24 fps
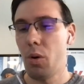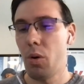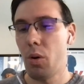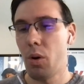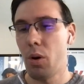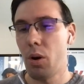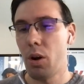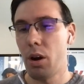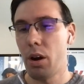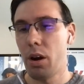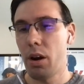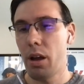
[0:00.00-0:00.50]

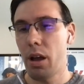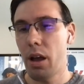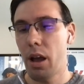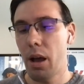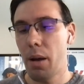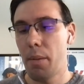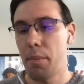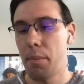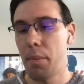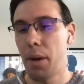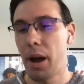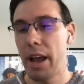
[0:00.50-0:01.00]
or
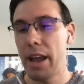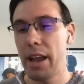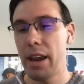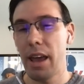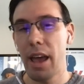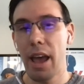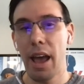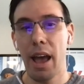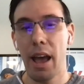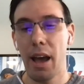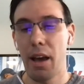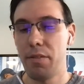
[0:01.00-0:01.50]
might
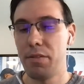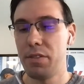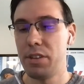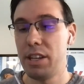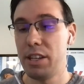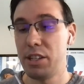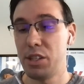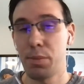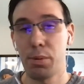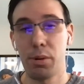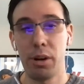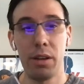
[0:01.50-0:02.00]
have
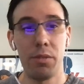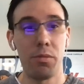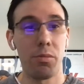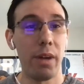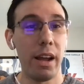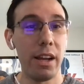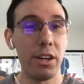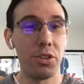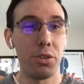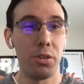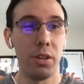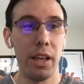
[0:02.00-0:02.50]
disparate
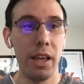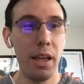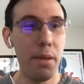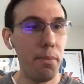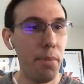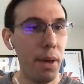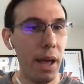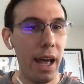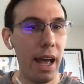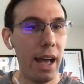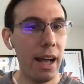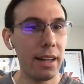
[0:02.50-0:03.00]
racial
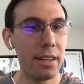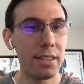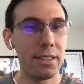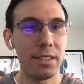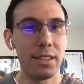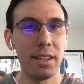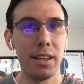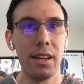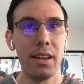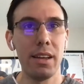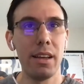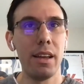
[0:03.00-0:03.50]

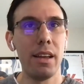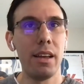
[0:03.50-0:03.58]
impacts